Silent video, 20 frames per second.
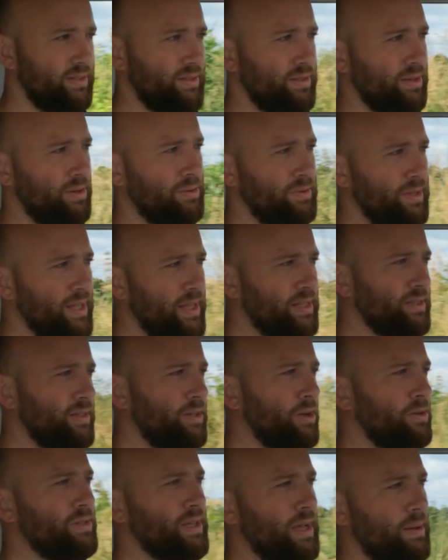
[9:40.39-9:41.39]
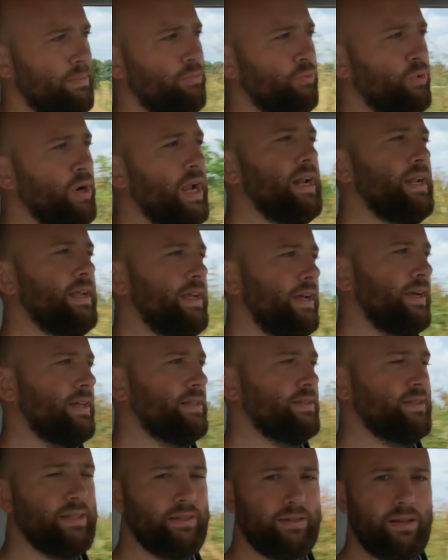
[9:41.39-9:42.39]
So this goes up really
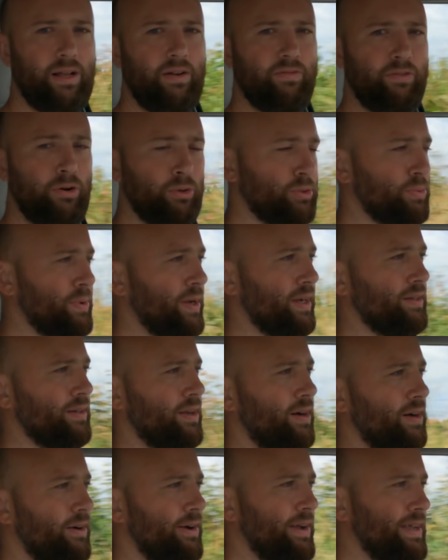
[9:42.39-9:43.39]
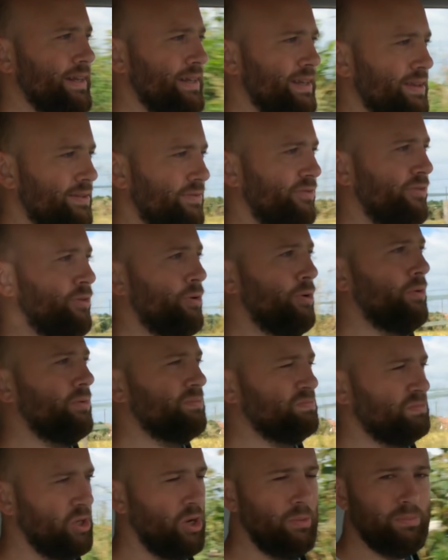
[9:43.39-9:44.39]
against things like the Volkswagen
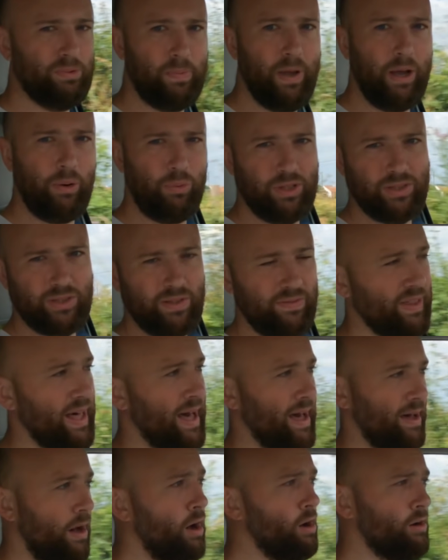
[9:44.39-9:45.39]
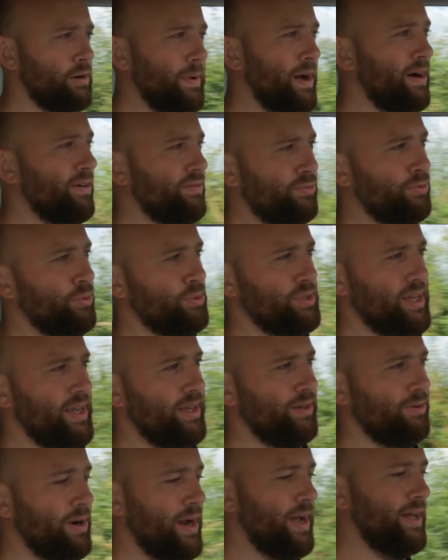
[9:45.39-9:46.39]
ID4. Top spec ones of that are about
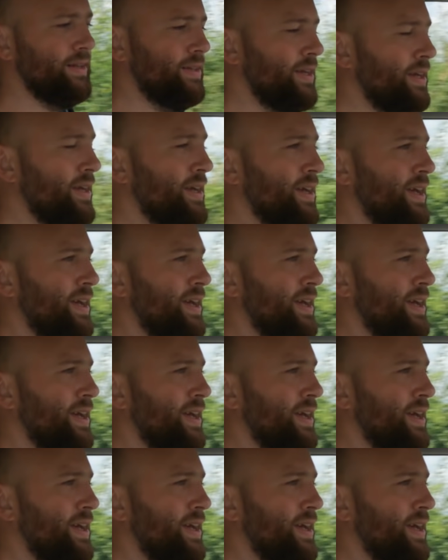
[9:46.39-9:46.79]
48 grand.